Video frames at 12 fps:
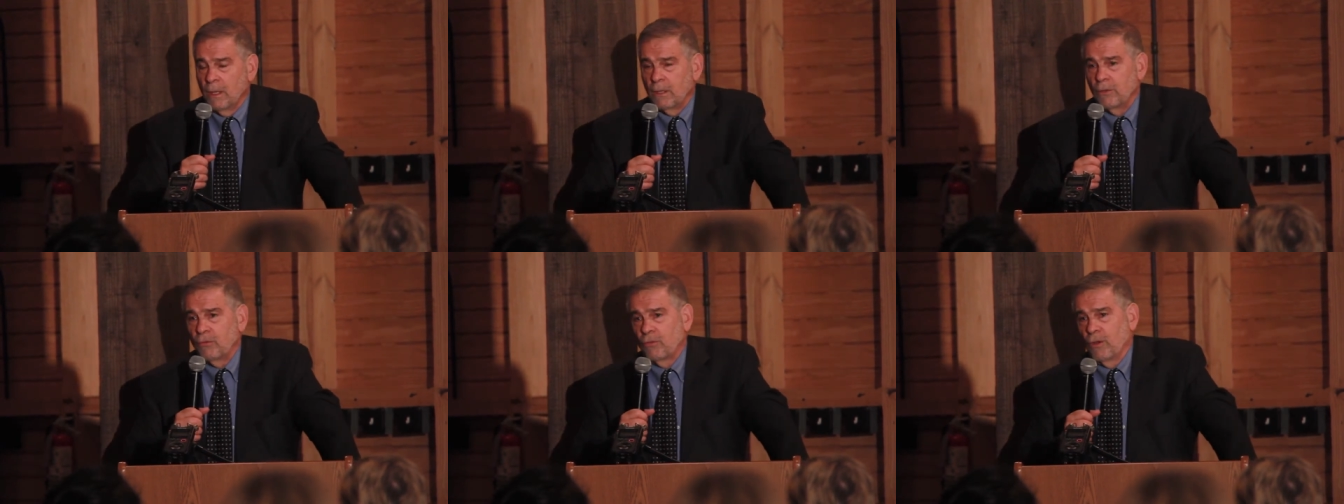
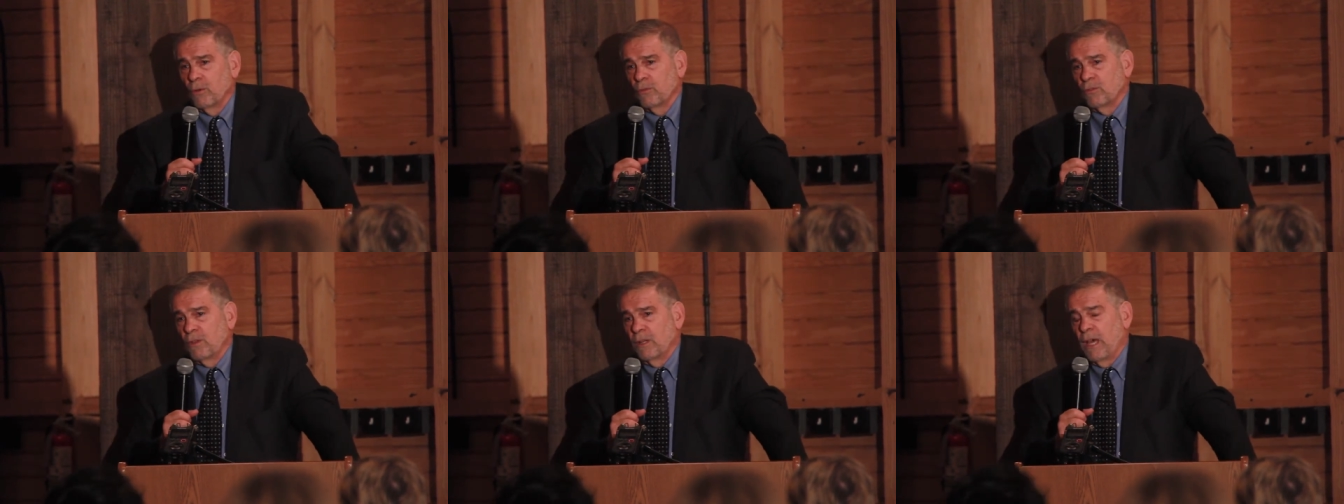And he
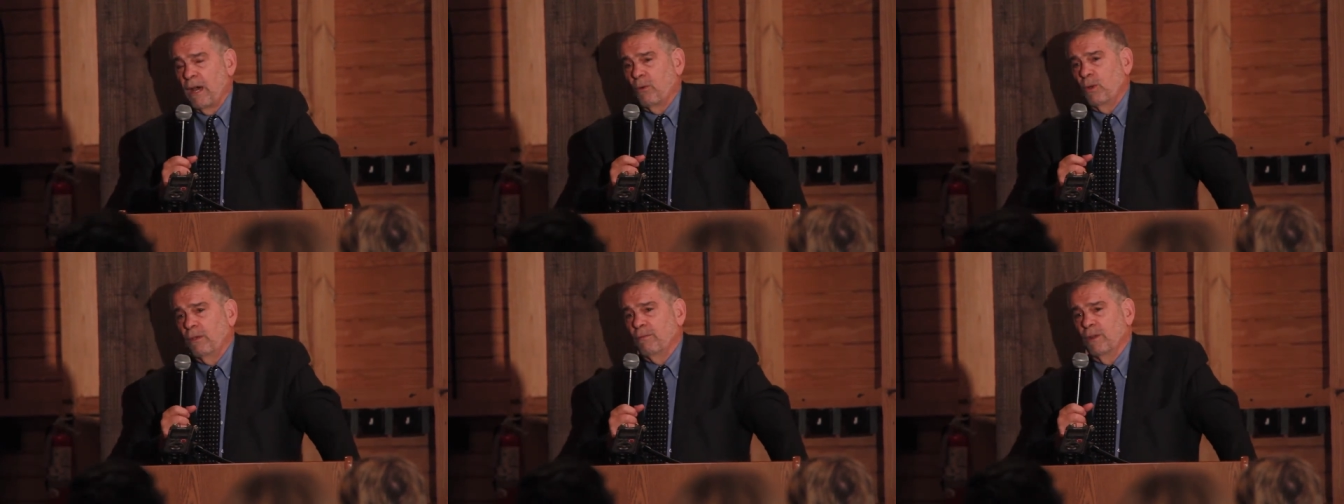shows that
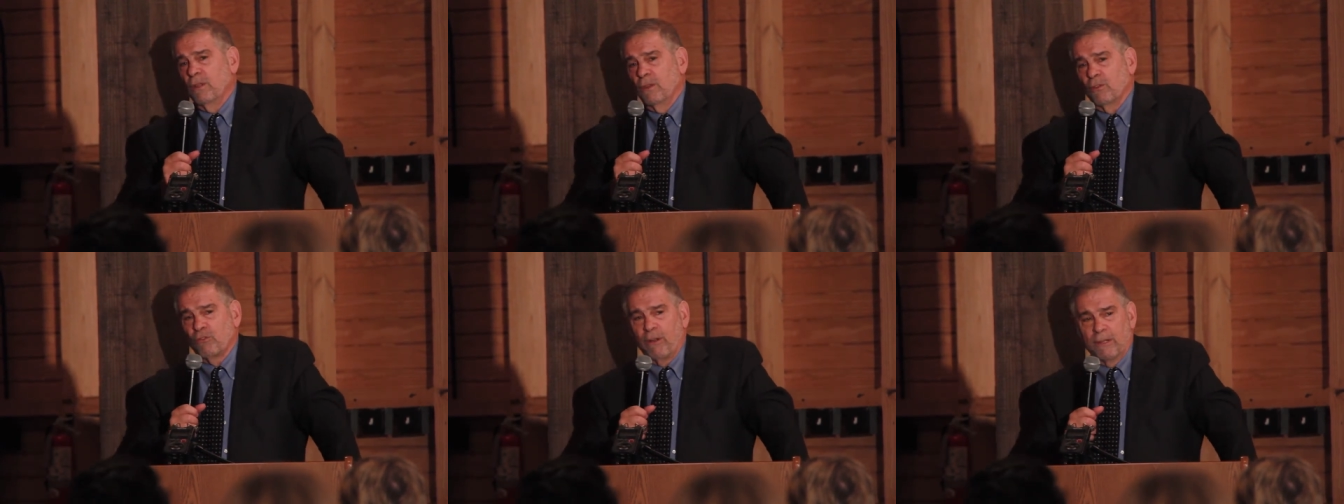how, even in
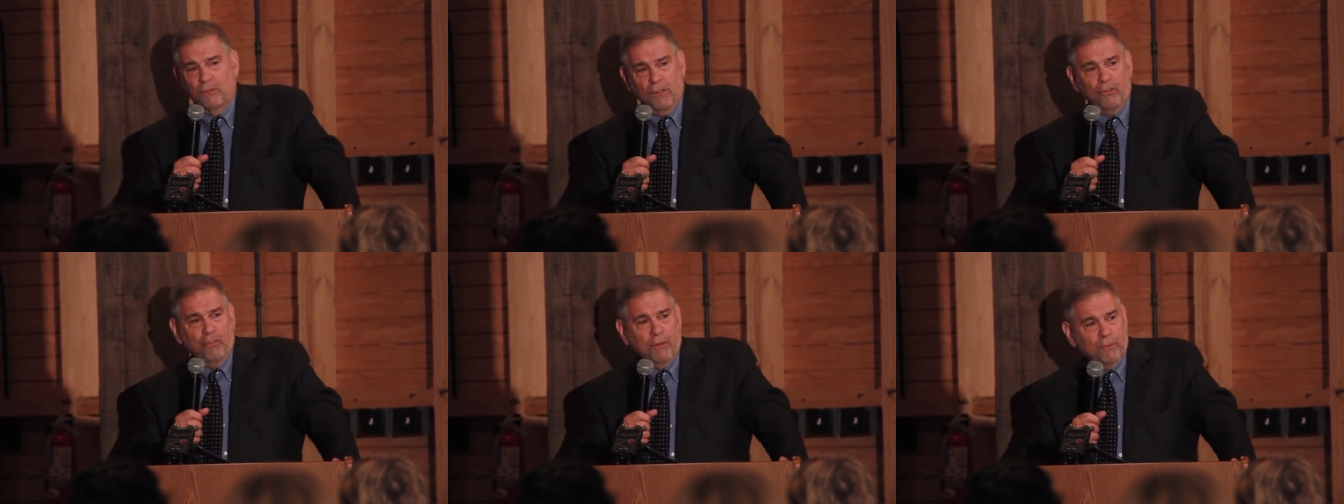the
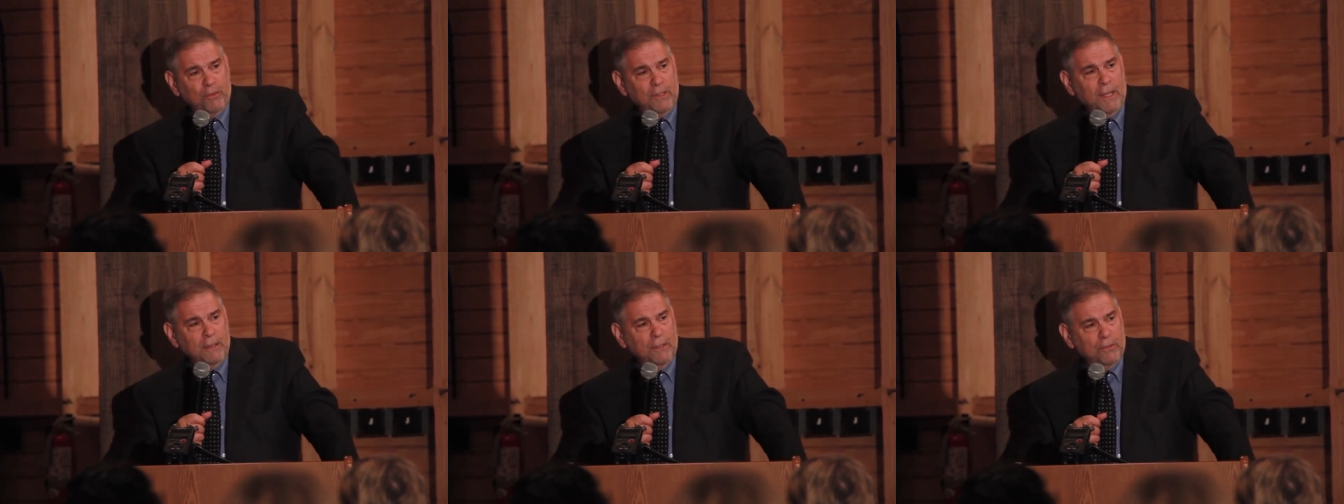transition of
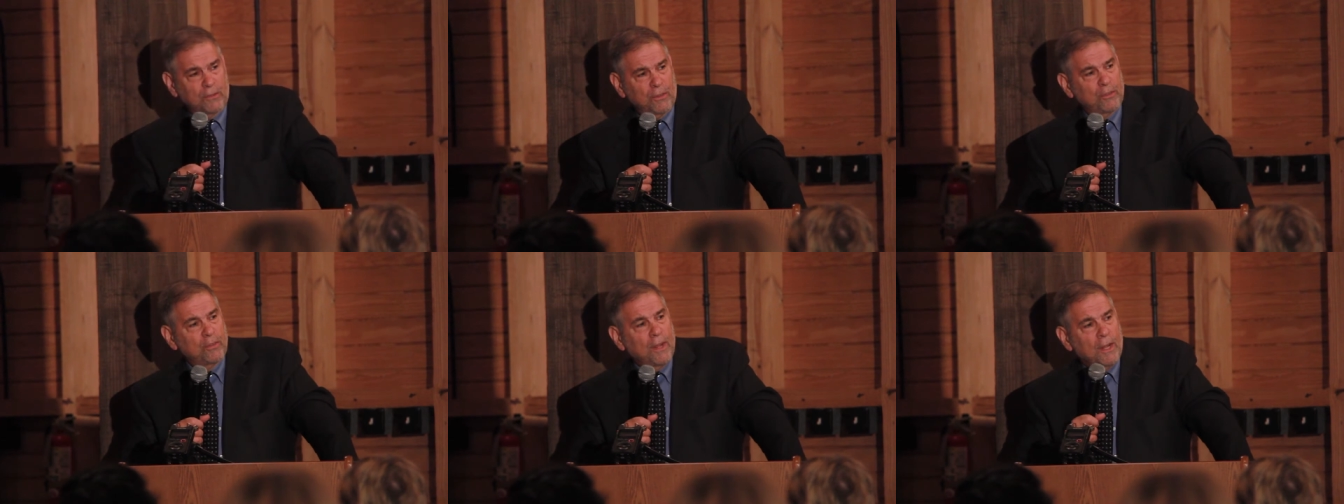
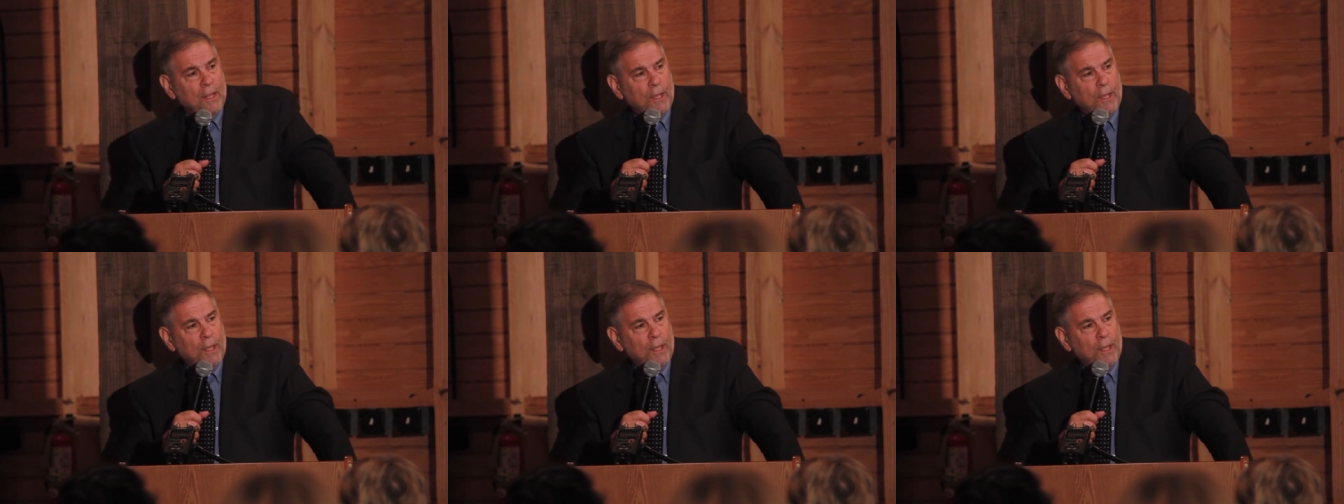statelessness,